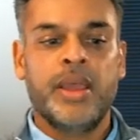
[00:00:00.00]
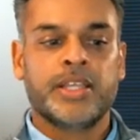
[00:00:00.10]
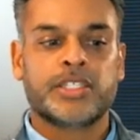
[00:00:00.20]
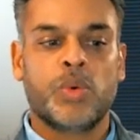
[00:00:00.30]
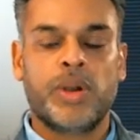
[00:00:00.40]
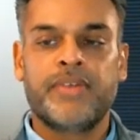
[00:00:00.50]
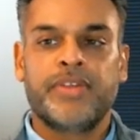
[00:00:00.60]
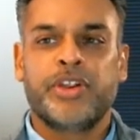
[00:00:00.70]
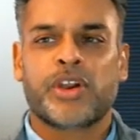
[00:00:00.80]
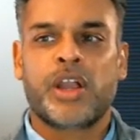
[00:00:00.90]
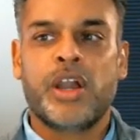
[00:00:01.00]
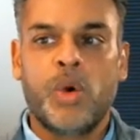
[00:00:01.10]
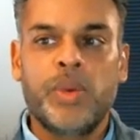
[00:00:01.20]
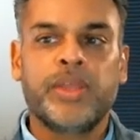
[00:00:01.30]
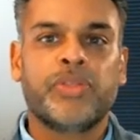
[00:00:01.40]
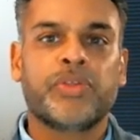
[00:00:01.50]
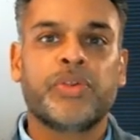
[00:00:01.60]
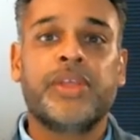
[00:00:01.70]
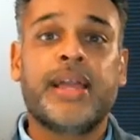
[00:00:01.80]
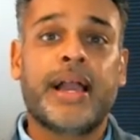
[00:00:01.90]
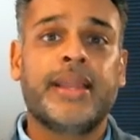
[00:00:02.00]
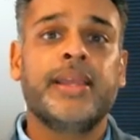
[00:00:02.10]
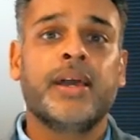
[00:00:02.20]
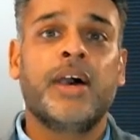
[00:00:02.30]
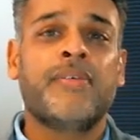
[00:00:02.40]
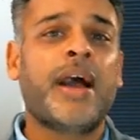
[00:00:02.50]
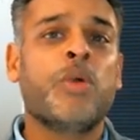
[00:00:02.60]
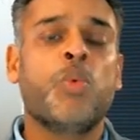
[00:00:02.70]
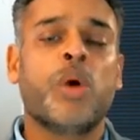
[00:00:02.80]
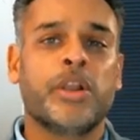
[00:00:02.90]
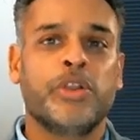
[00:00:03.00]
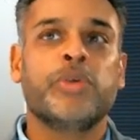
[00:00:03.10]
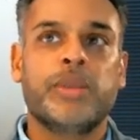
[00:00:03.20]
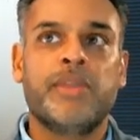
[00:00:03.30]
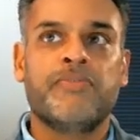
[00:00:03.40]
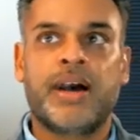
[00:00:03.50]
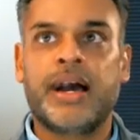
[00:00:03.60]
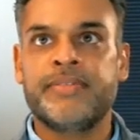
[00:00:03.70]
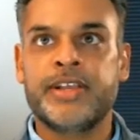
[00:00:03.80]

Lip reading: So whenever you're going through the idea of, I want to do EB-5,